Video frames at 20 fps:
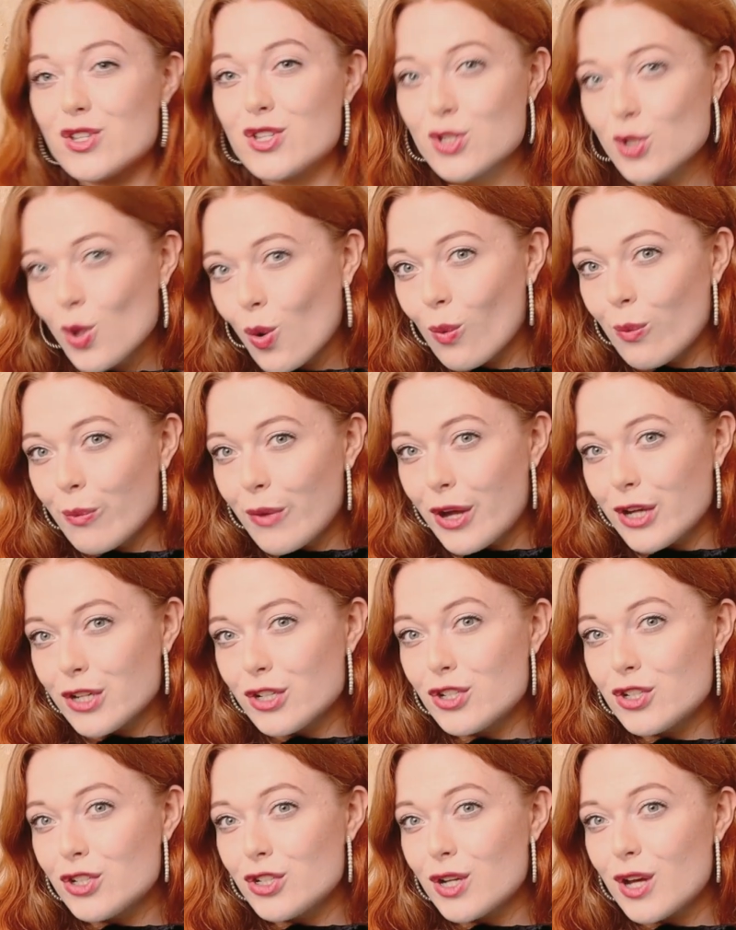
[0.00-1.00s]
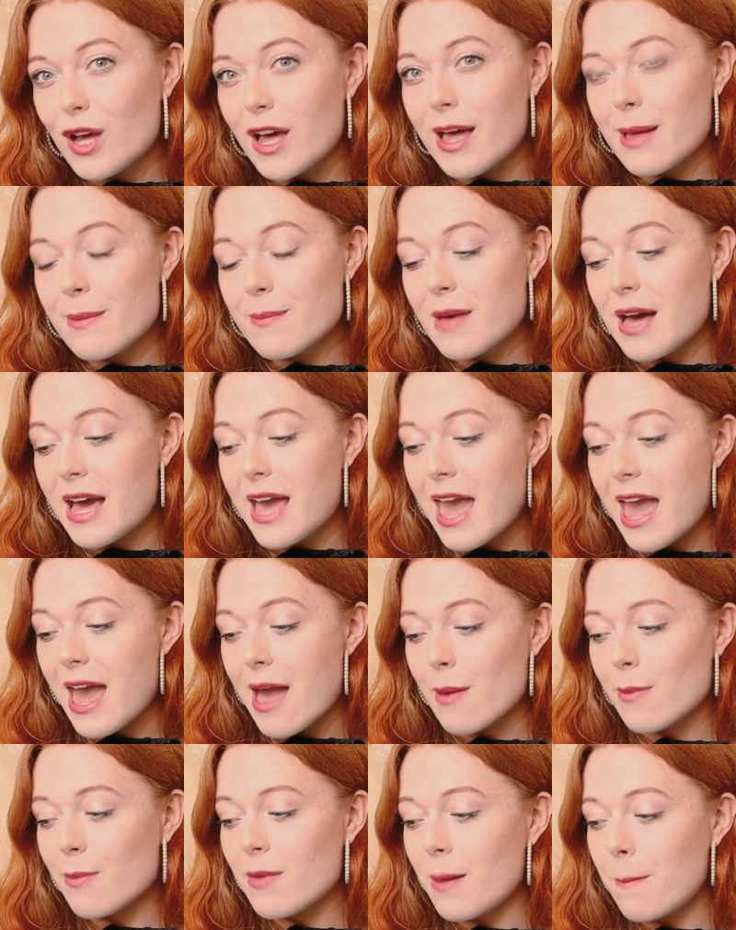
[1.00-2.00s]
so much. Um, I
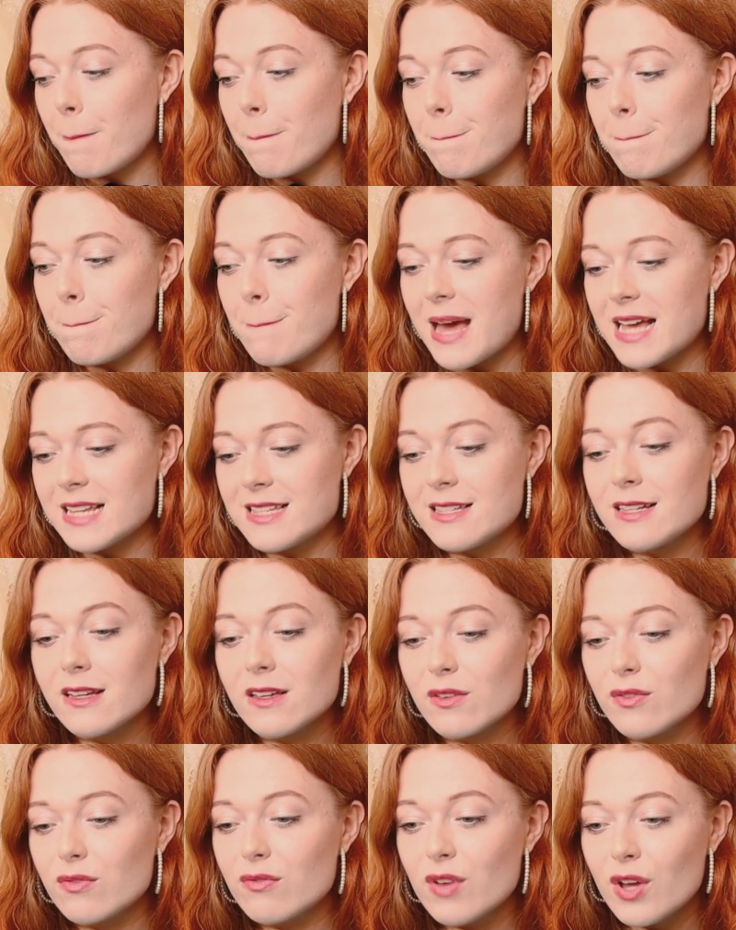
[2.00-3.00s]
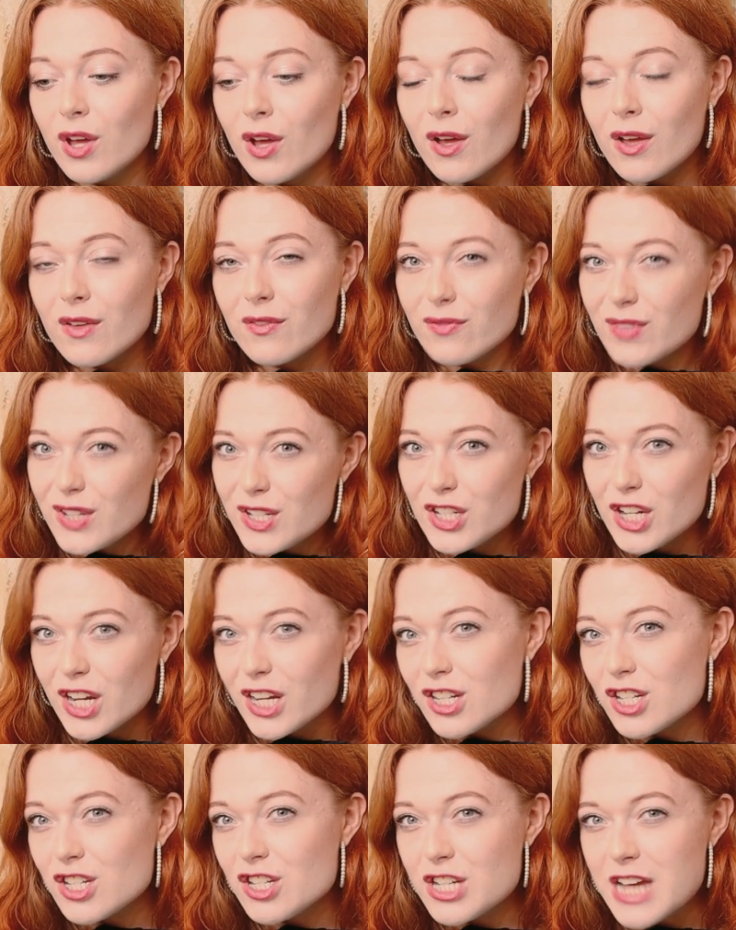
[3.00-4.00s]
am a massive
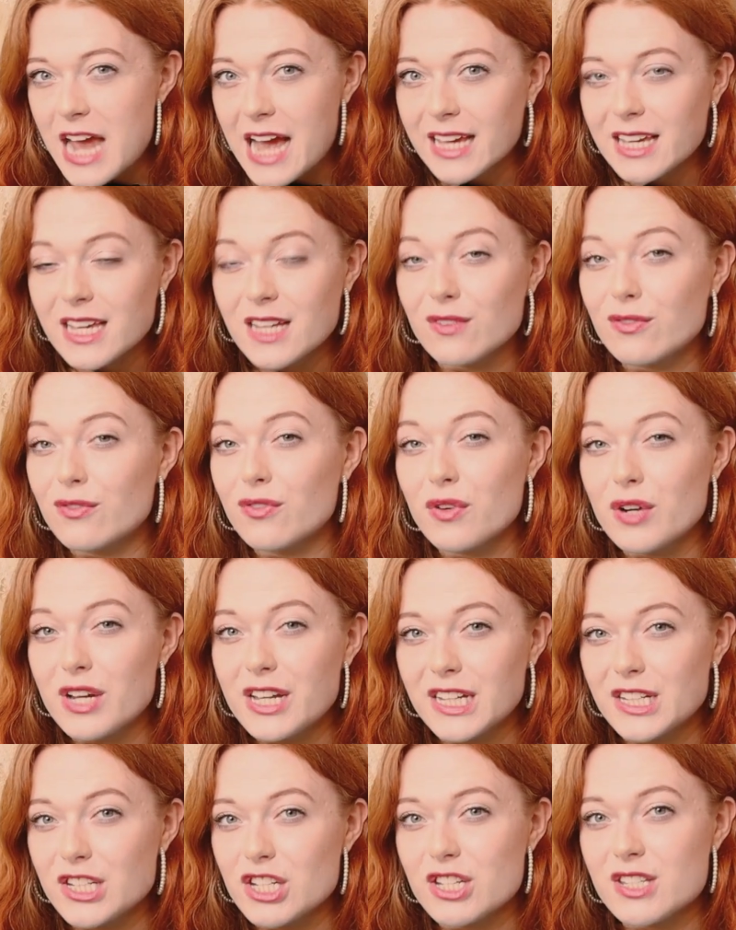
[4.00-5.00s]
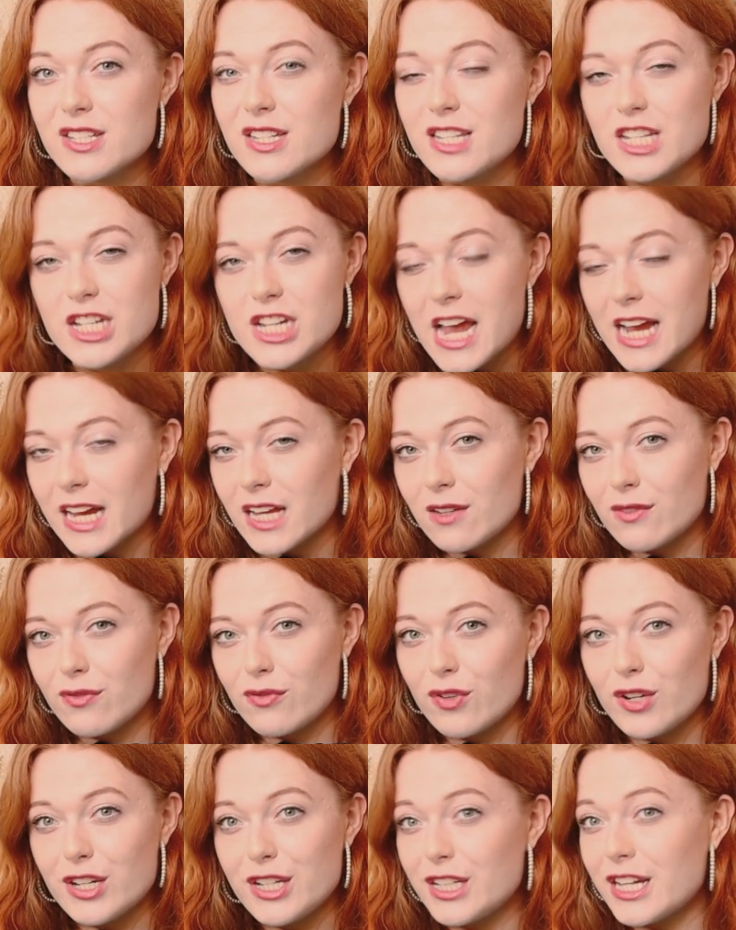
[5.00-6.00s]
vintage jacket freak and just jacket
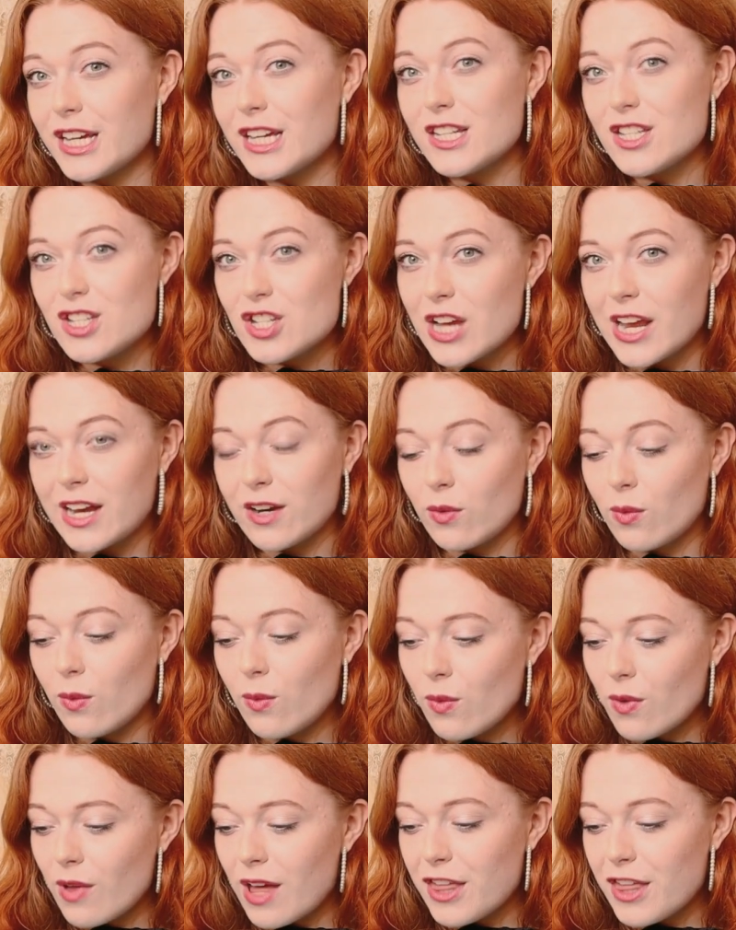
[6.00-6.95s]
freak in general.